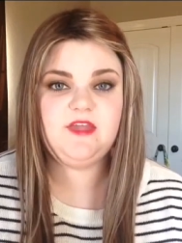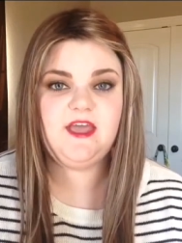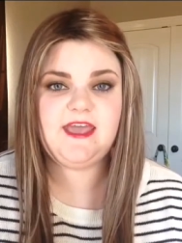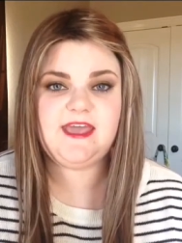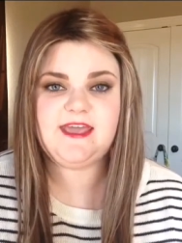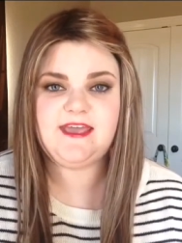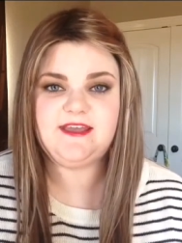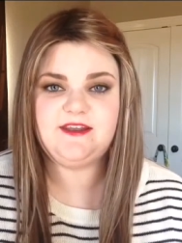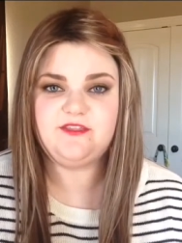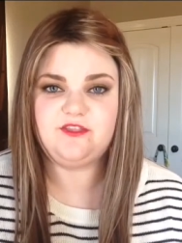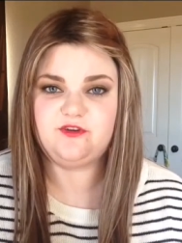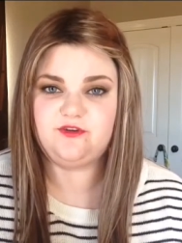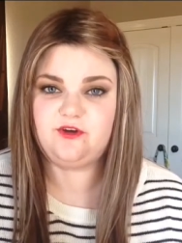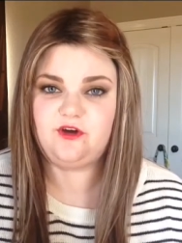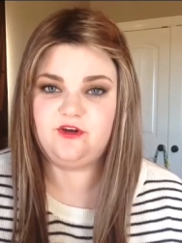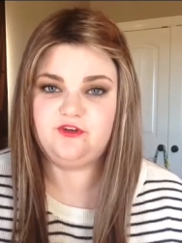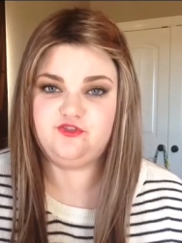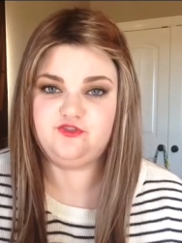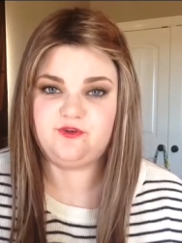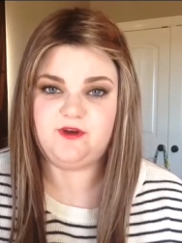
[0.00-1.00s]
and they're
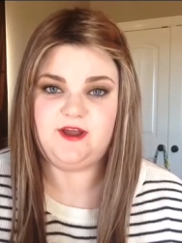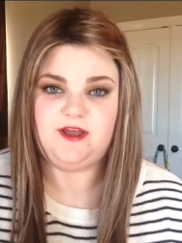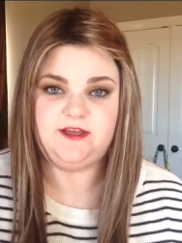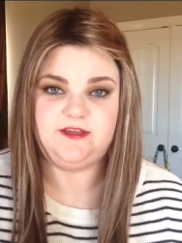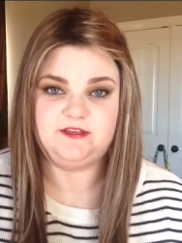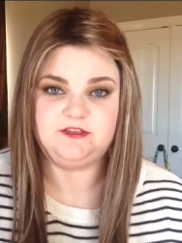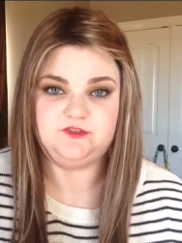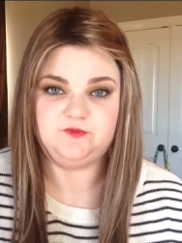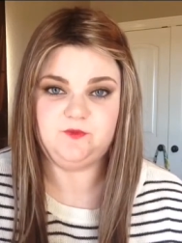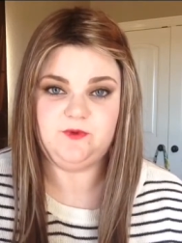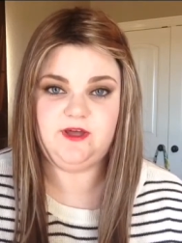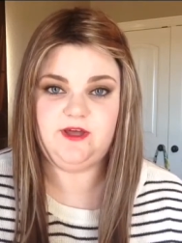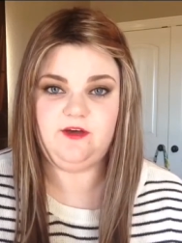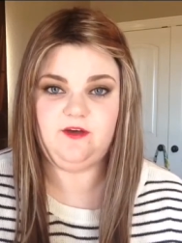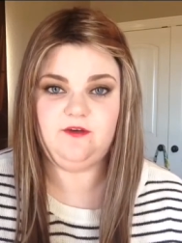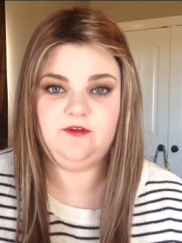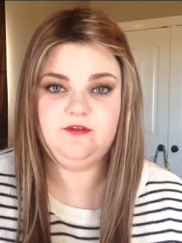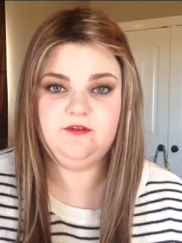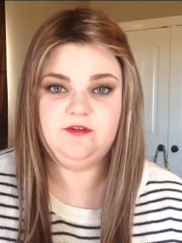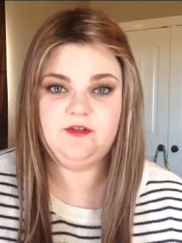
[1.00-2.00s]
not drying as
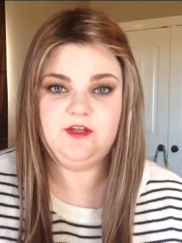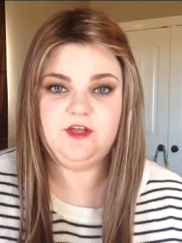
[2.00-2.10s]
well.